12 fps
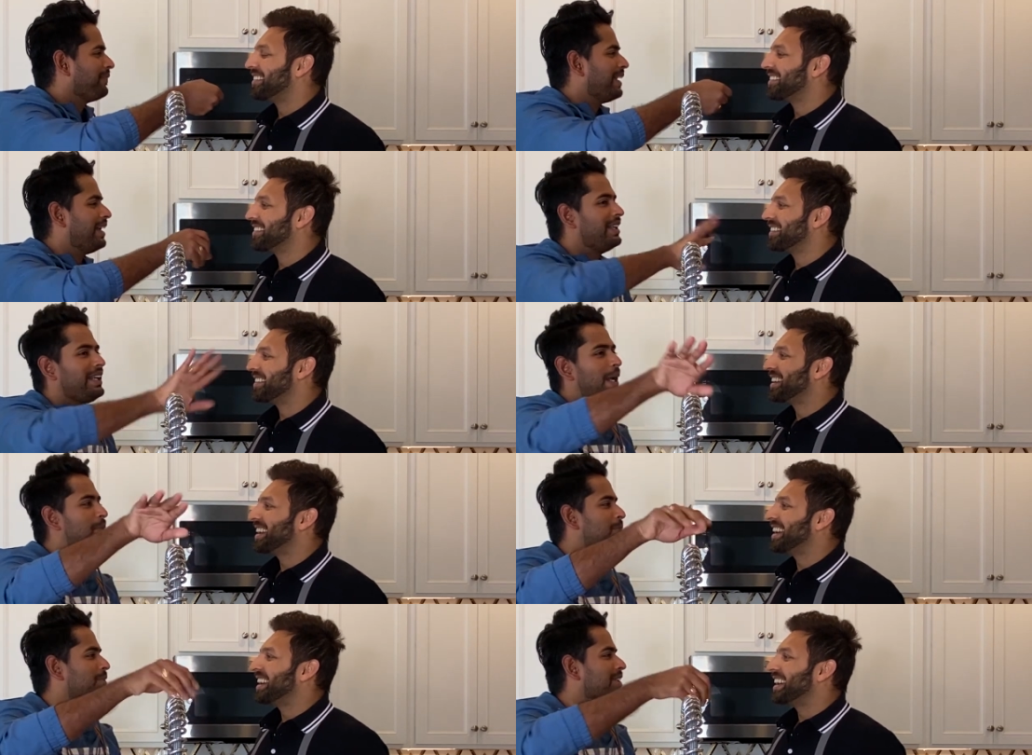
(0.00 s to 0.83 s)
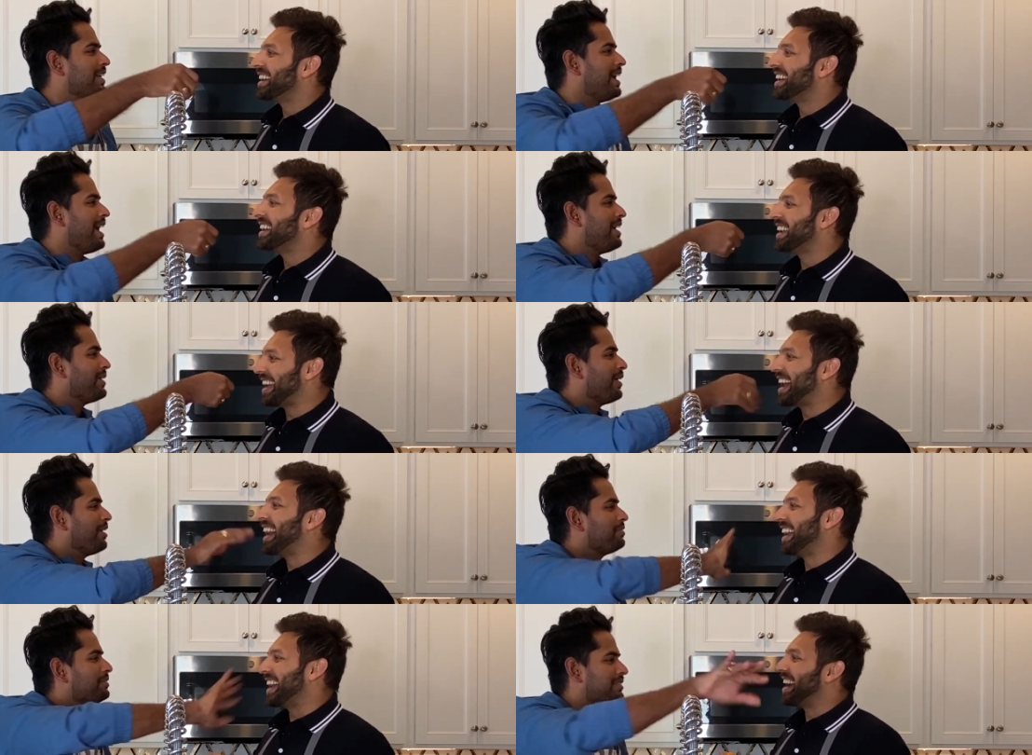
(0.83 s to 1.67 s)
Speaker 1: and he keeps pushing out. Yeah,
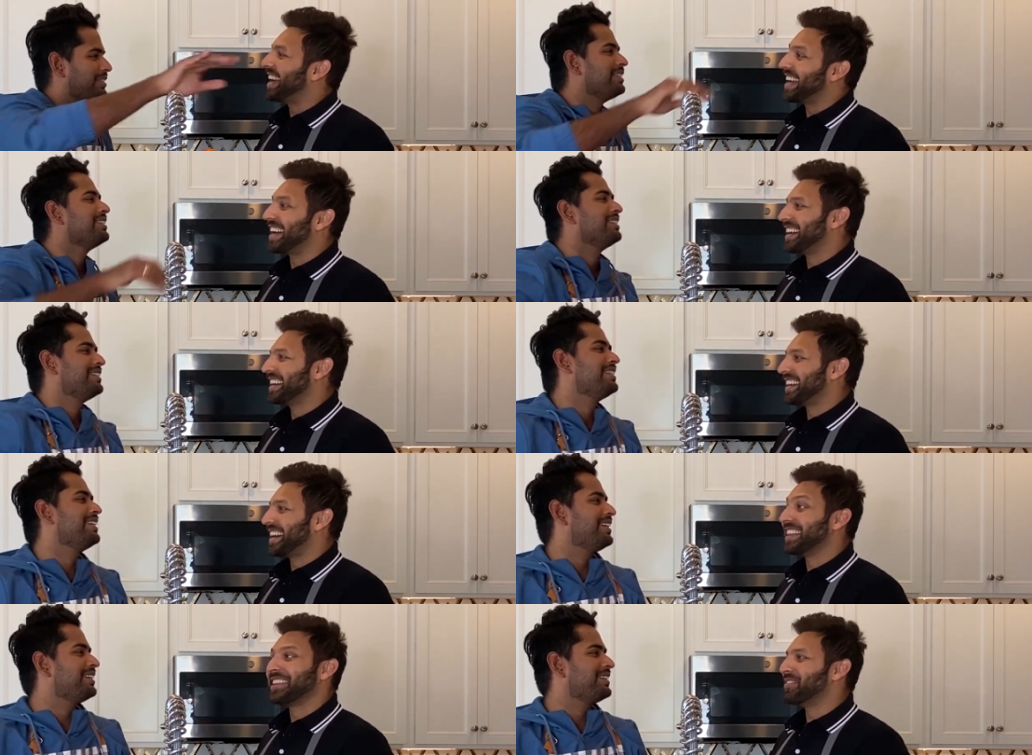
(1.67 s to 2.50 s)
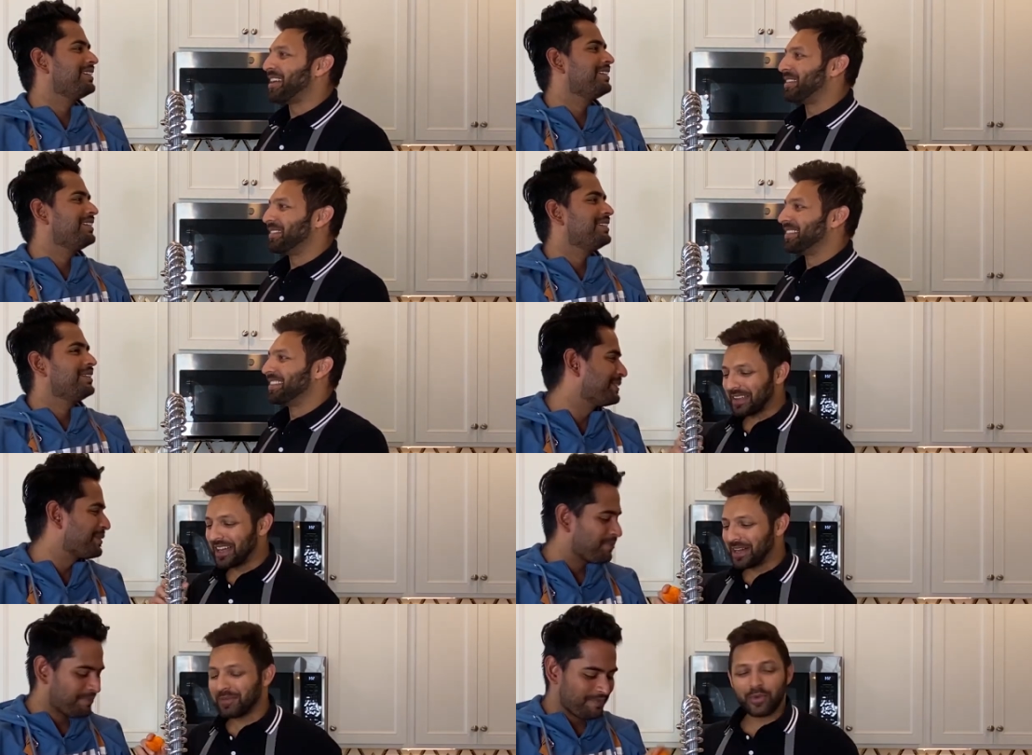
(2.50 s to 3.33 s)
yeah, yeah, yeah. I love that.
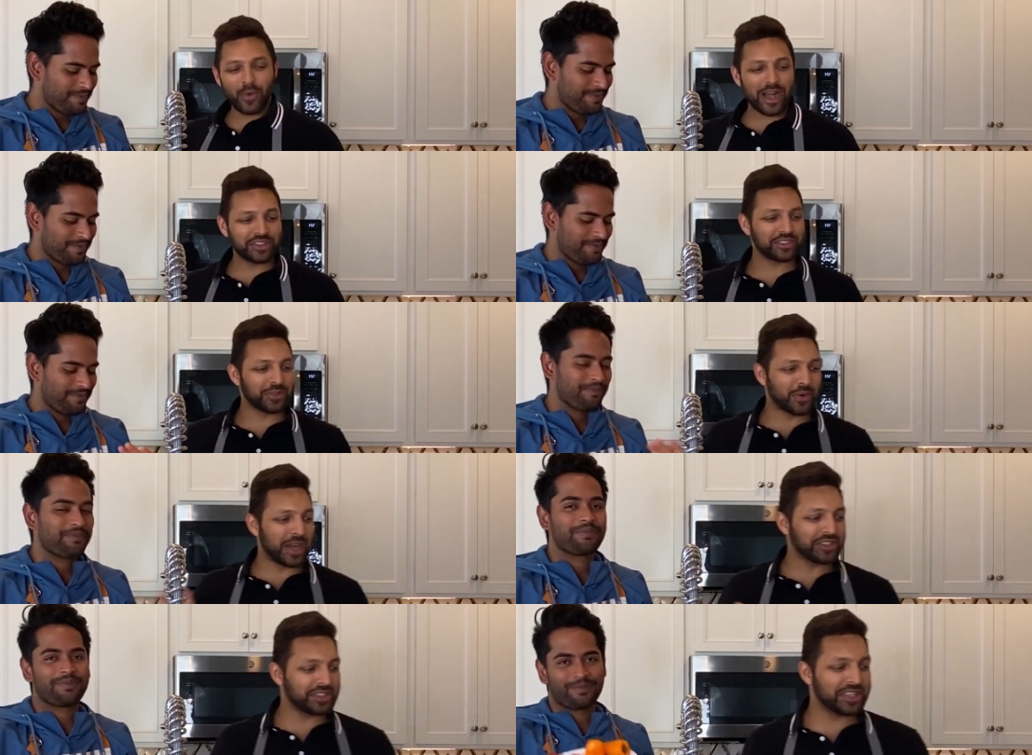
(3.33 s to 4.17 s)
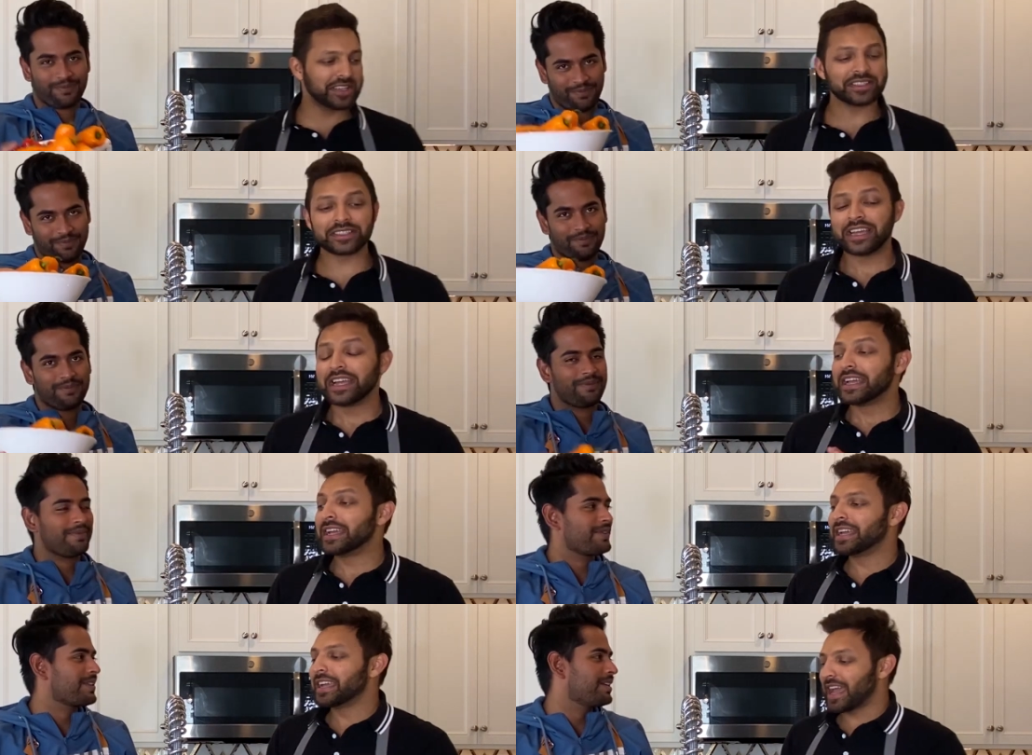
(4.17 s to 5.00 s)
Speaker 2: Um, wash wash these, mm
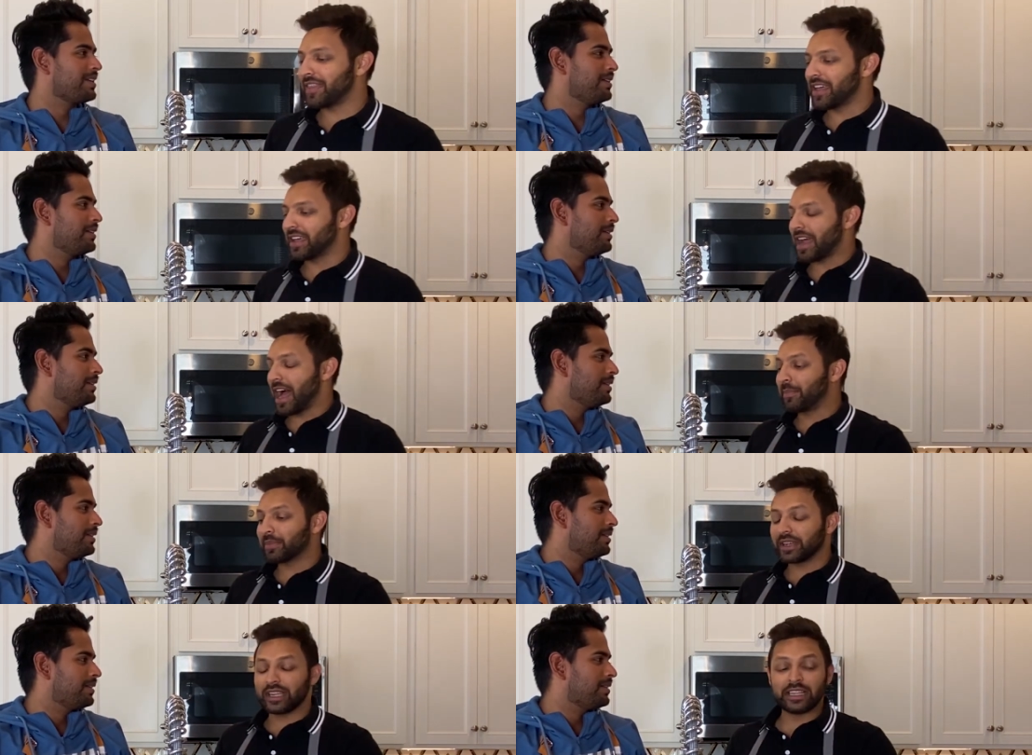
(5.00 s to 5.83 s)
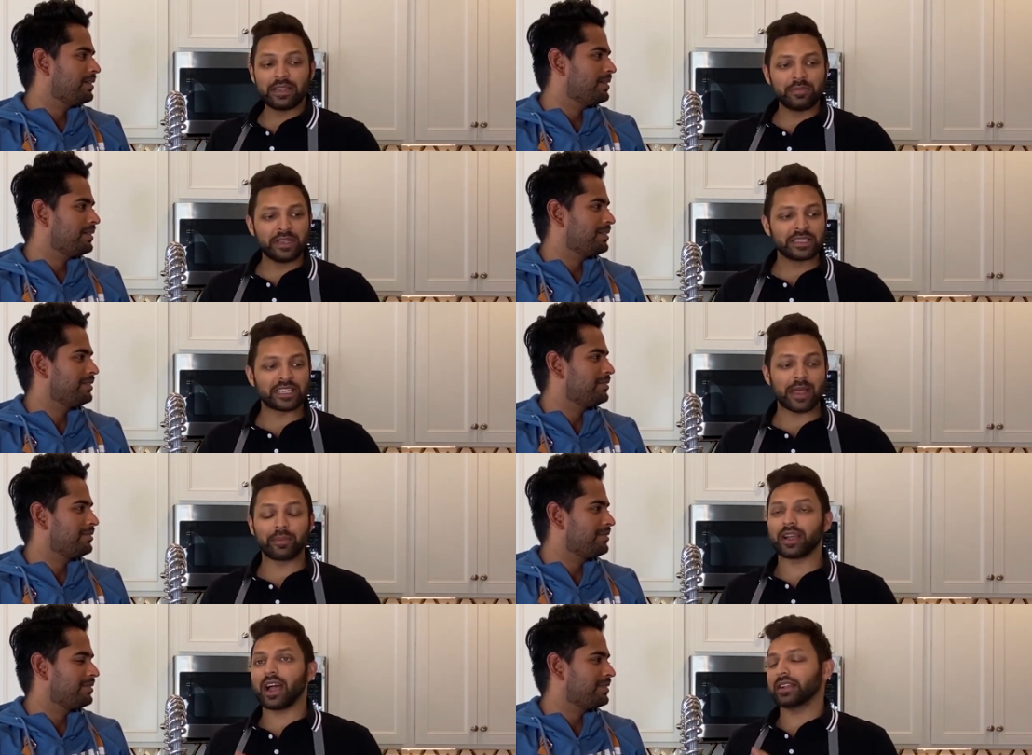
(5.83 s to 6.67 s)
-hmm. and then I'm gonna in the
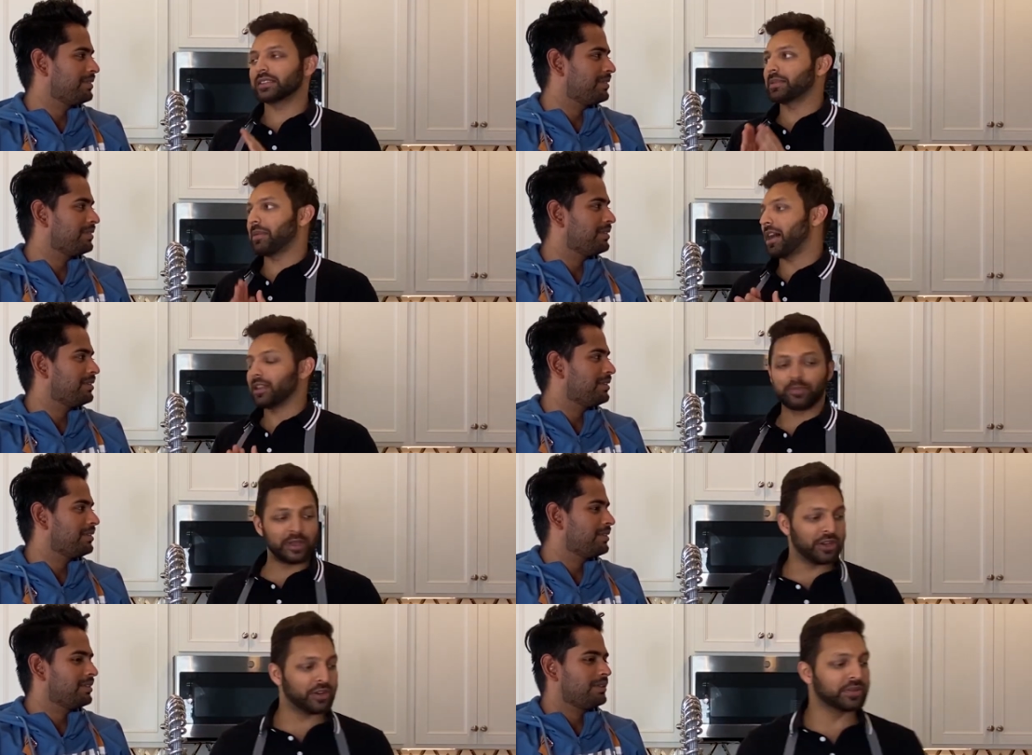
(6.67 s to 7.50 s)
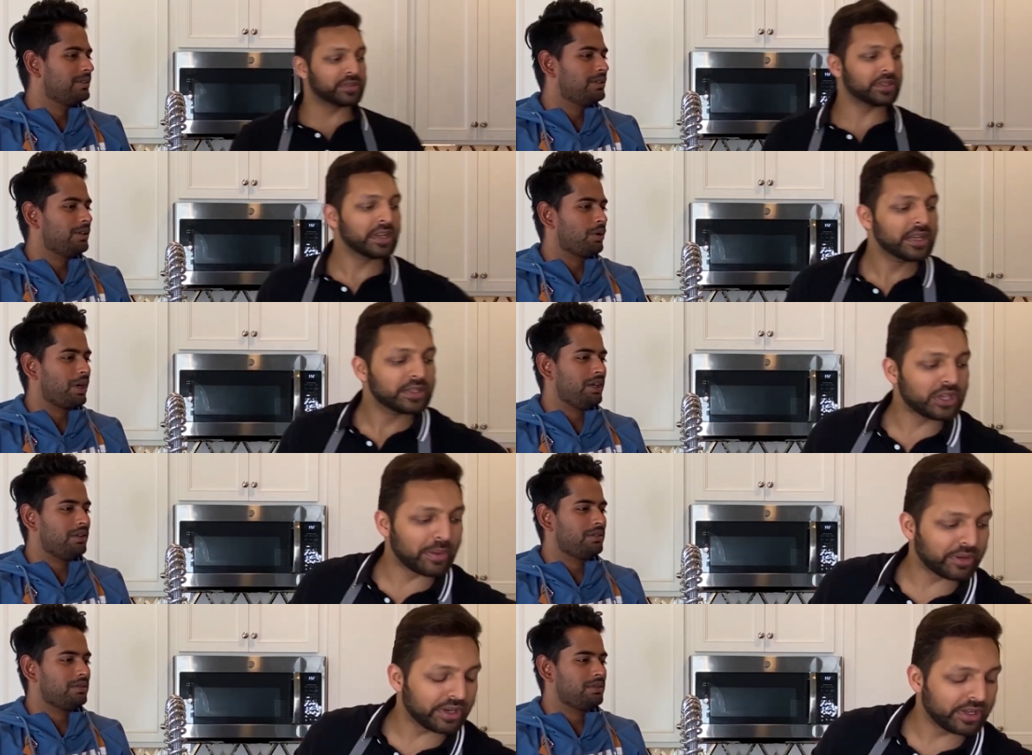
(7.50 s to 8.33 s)
meantime cut some jalapenos. Okay. So
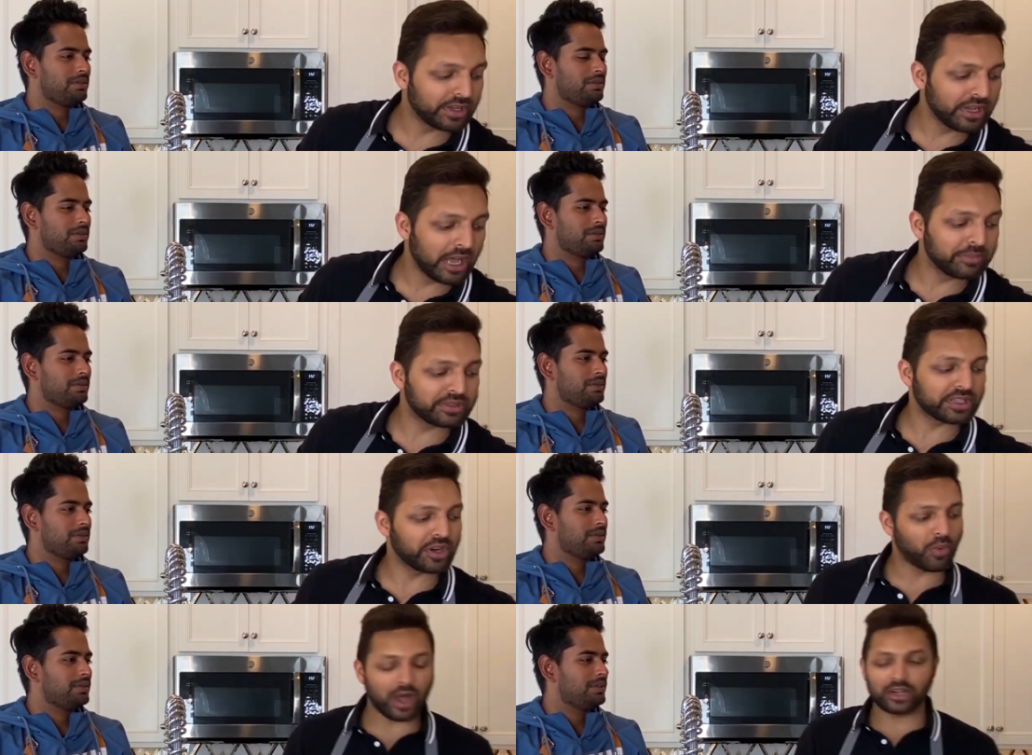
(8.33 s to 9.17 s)
I'm gonna I'm just gonna